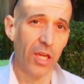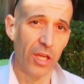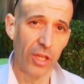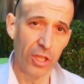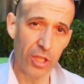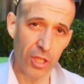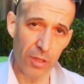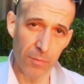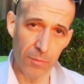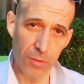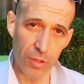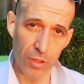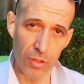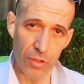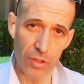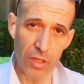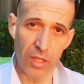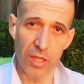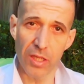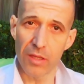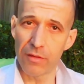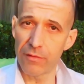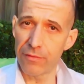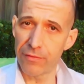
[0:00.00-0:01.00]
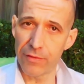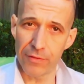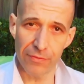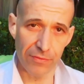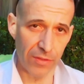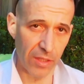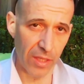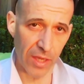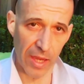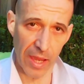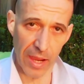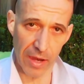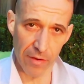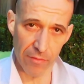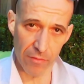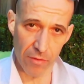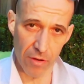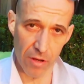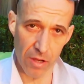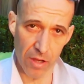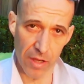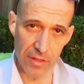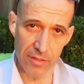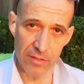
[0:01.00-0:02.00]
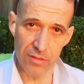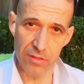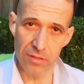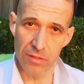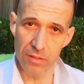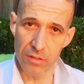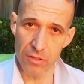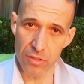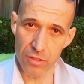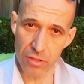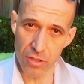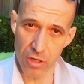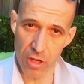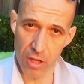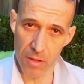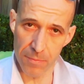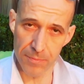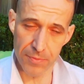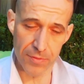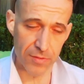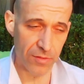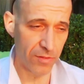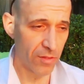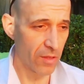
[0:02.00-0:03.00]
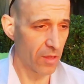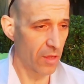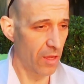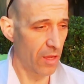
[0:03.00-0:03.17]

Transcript: commuting, 50k rides to the shops.